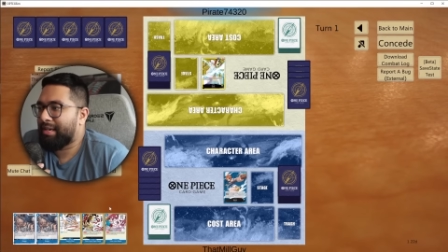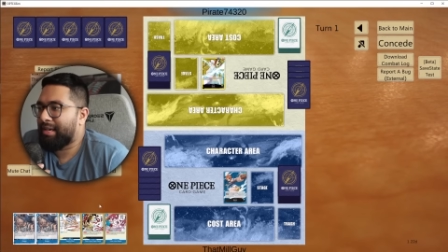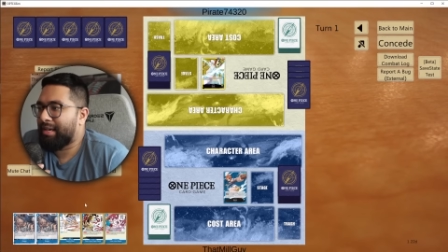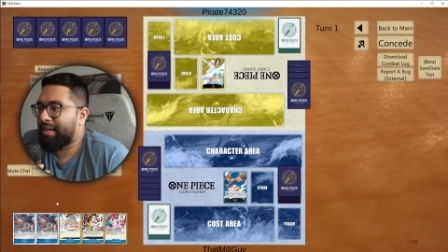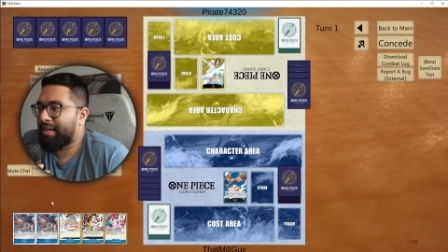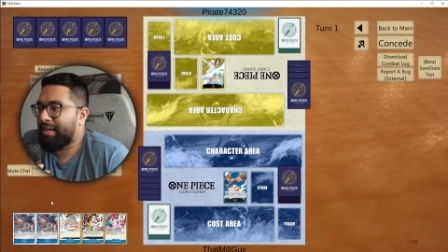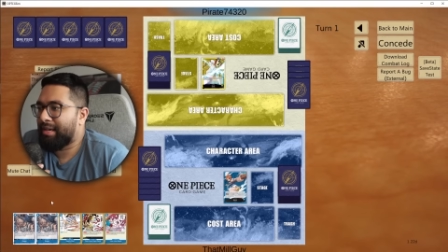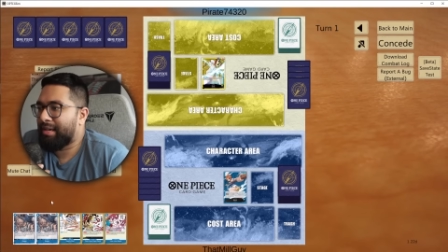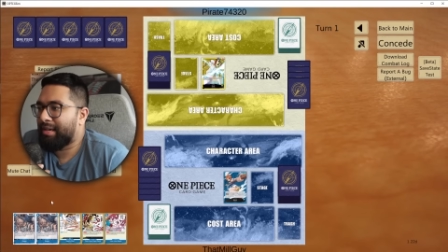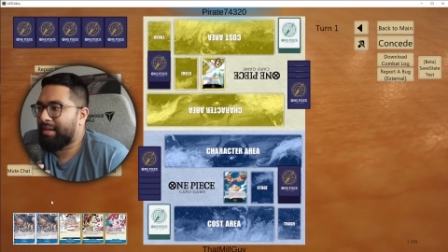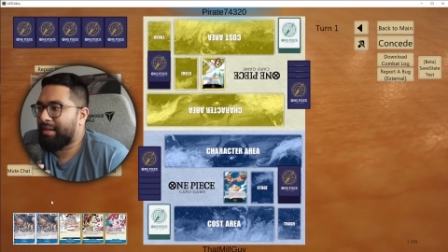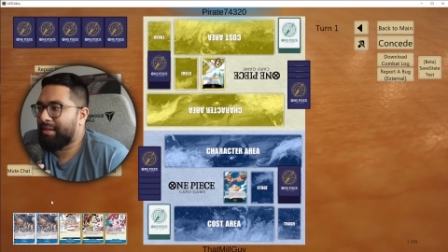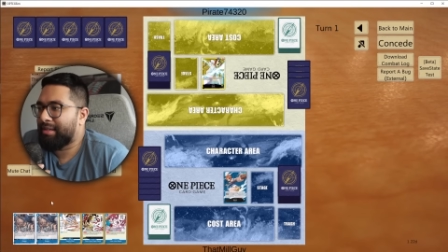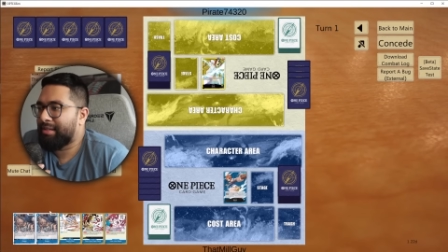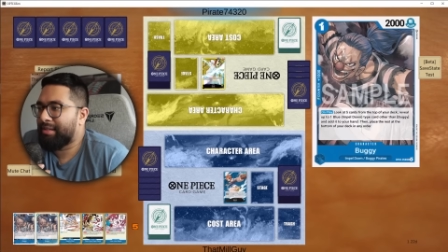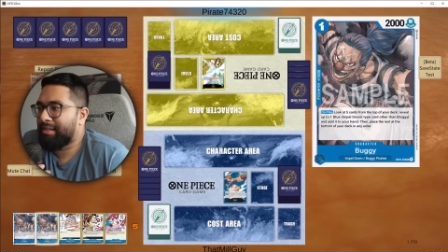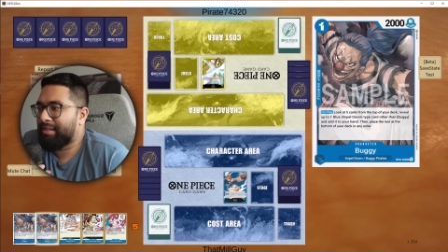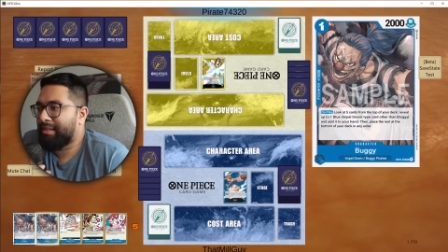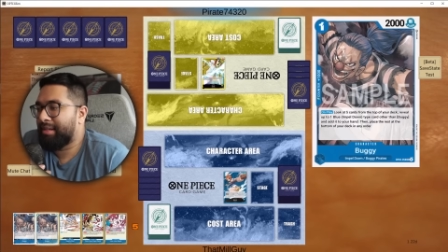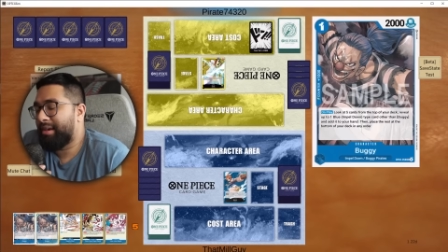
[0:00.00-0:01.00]
Uh
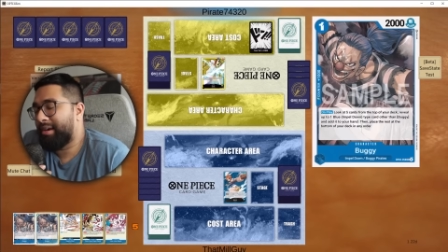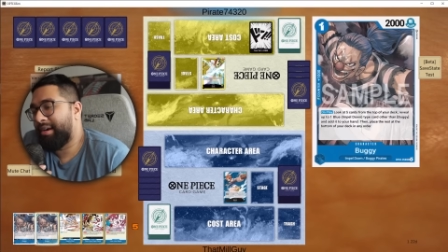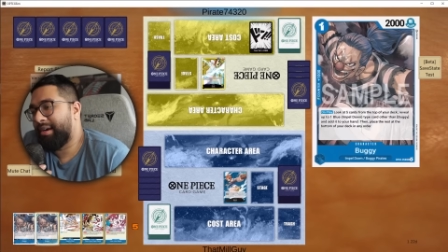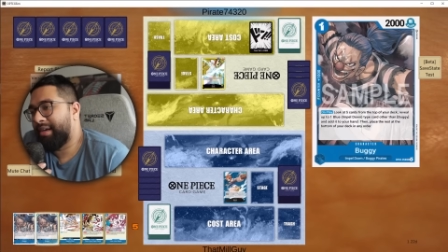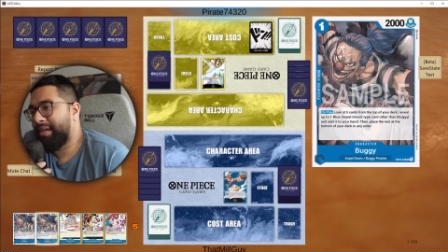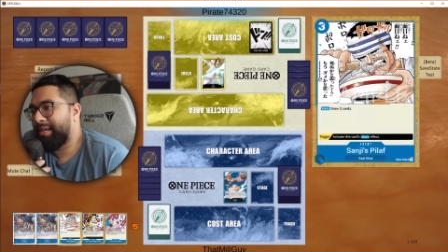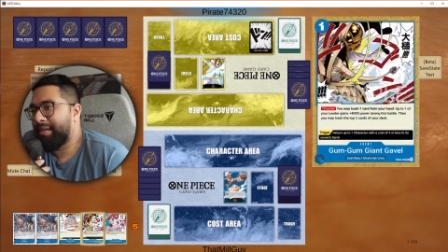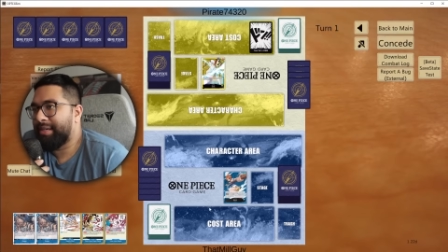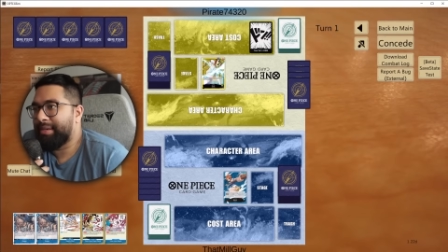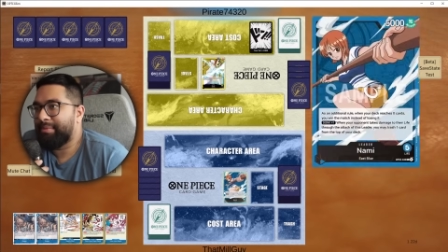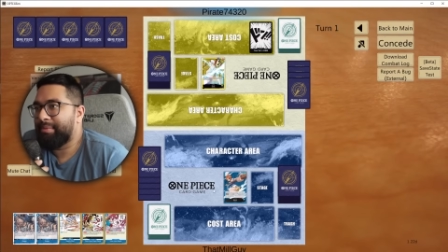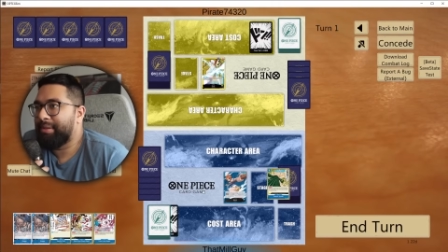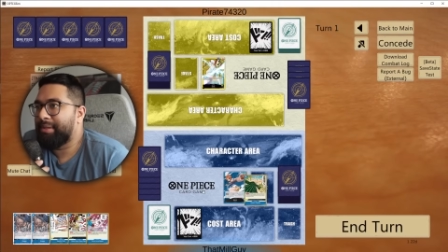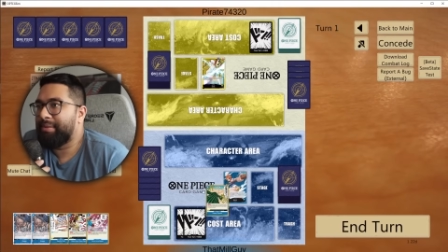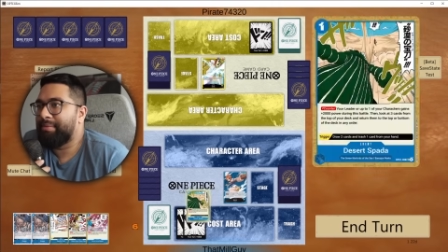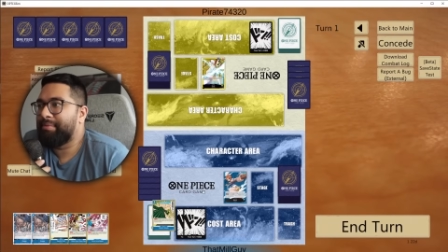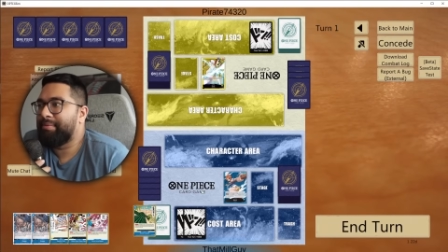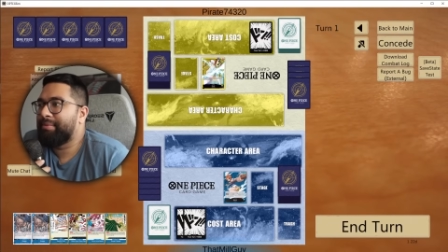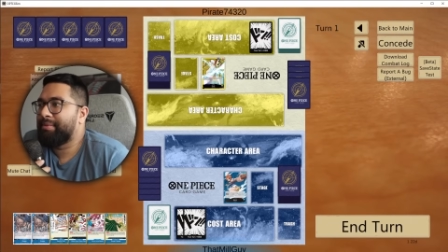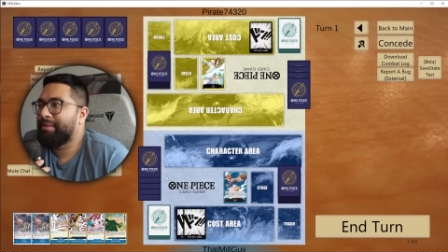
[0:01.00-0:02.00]
all right, I
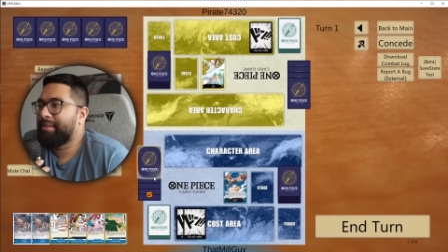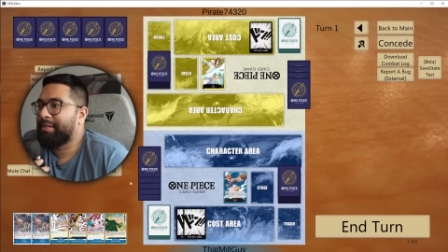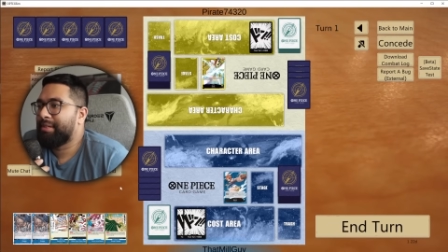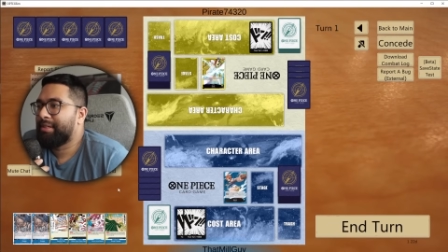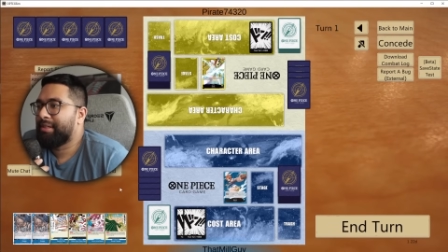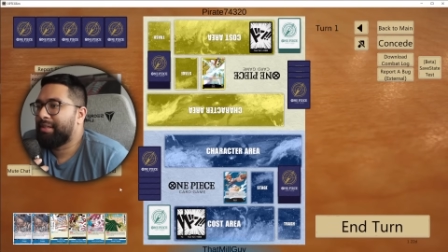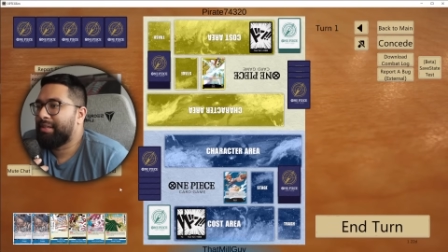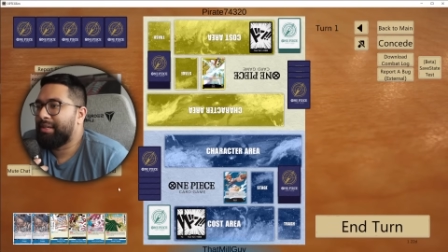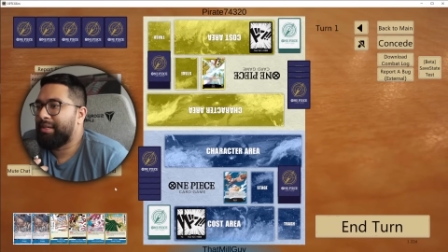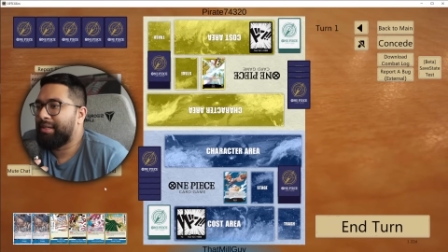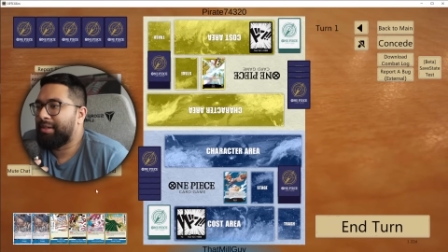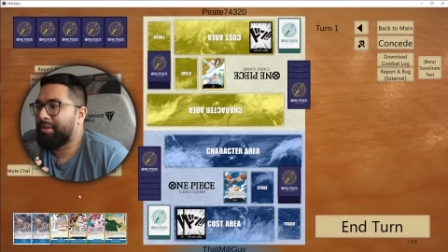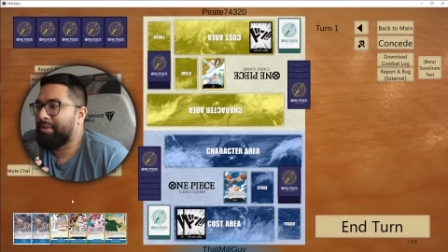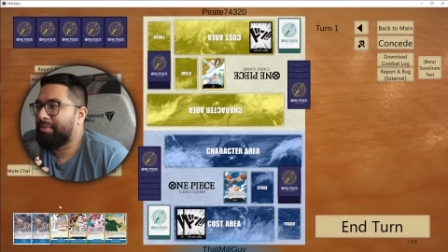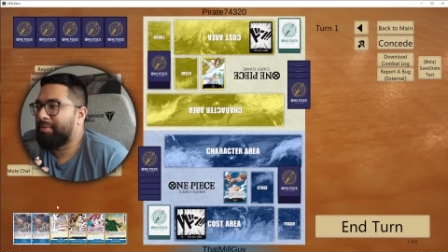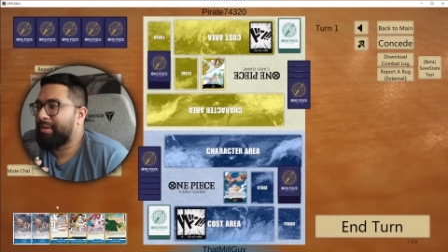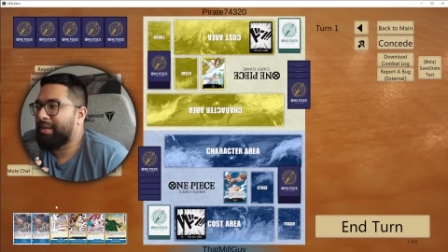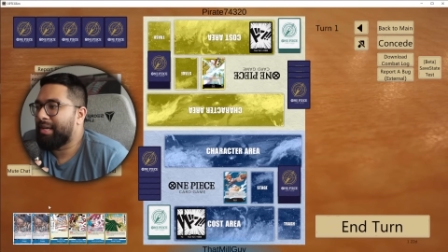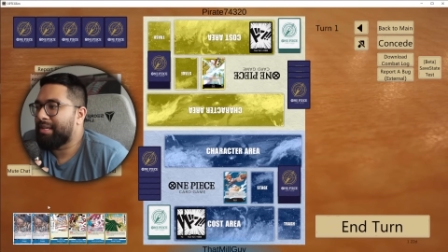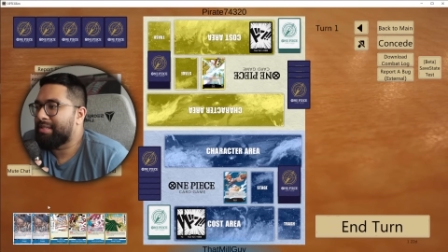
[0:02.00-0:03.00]
mean, you know,
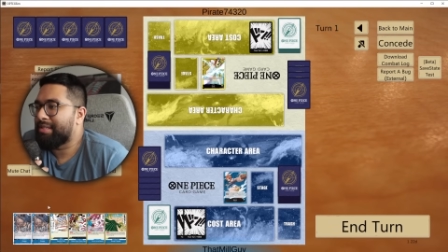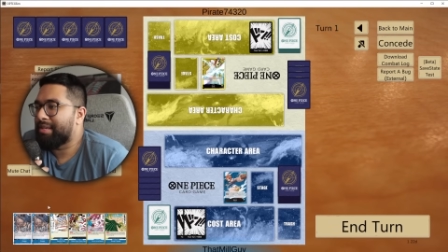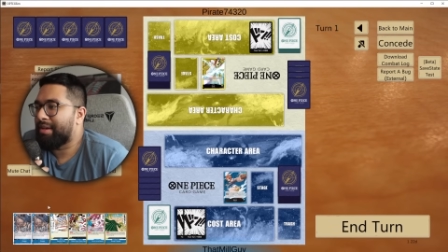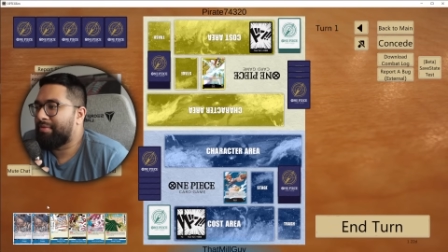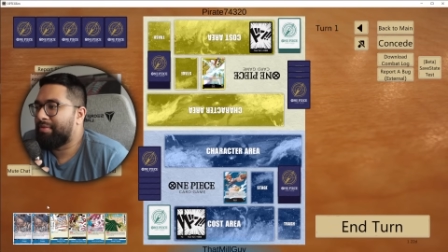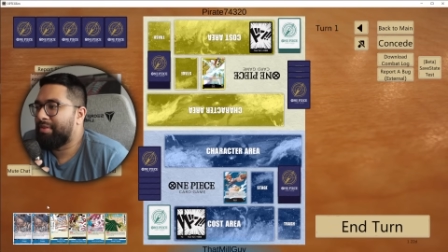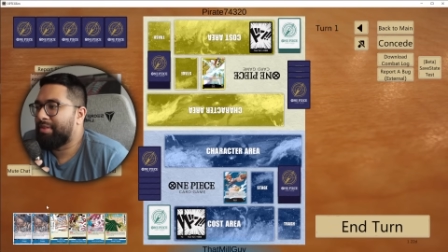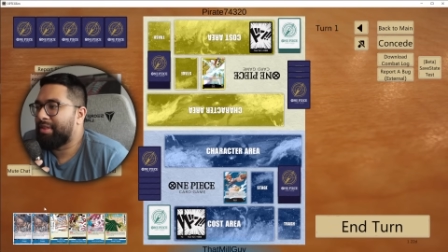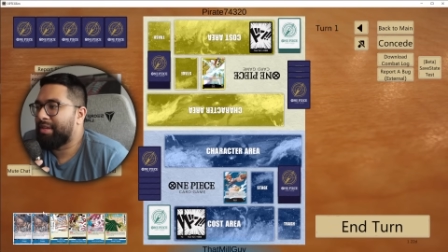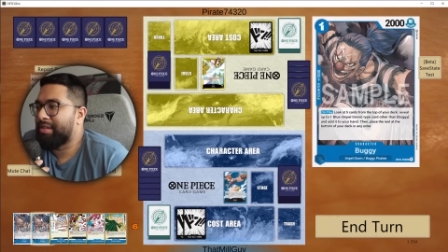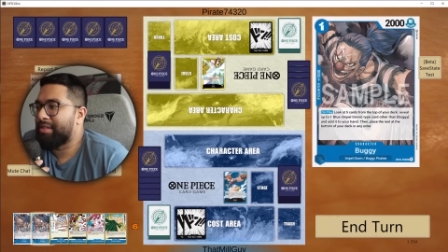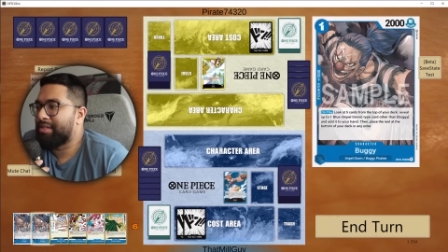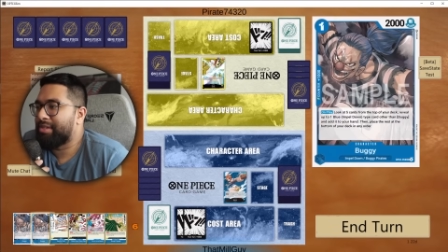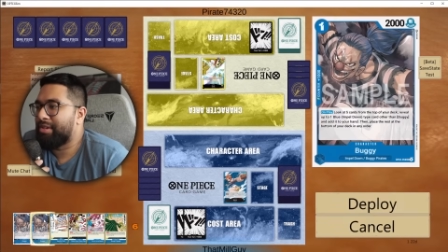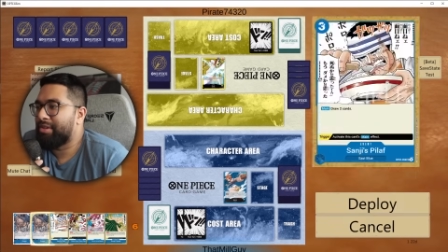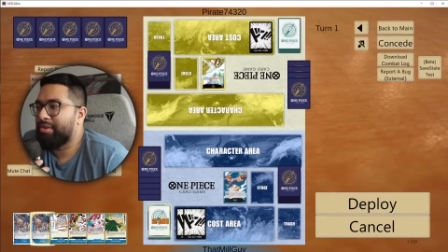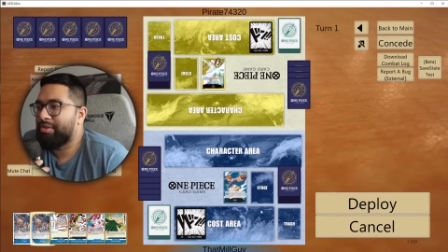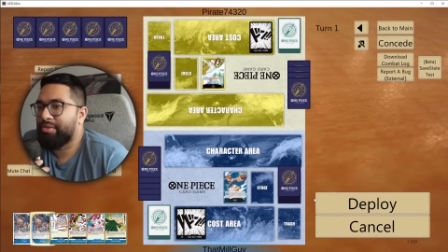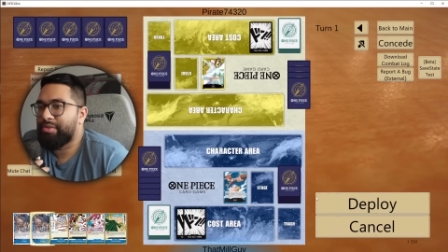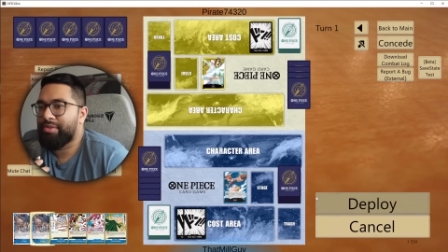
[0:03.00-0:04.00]
we got stuff and things to
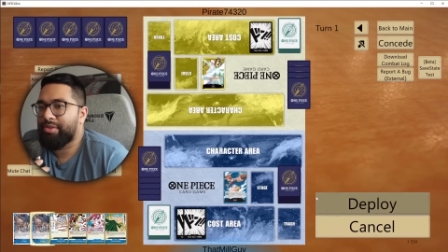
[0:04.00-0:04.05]
do.